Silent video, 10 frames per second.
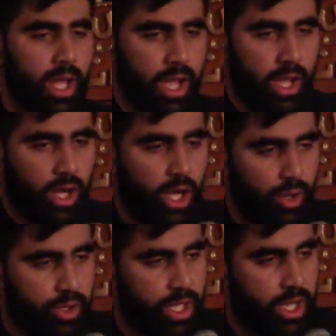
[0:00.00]

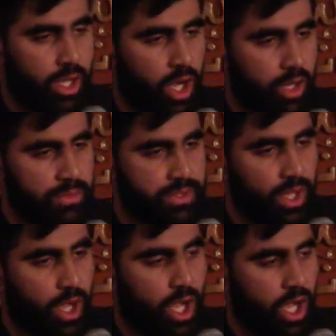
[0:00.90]
oh the hopes
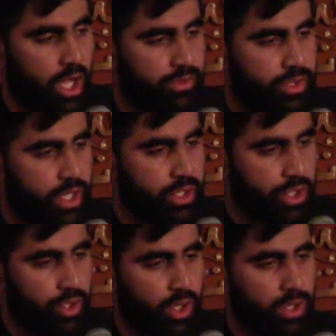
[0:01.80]
of the
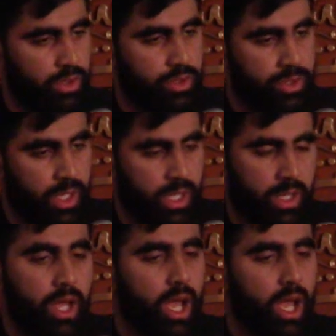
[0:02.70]
children.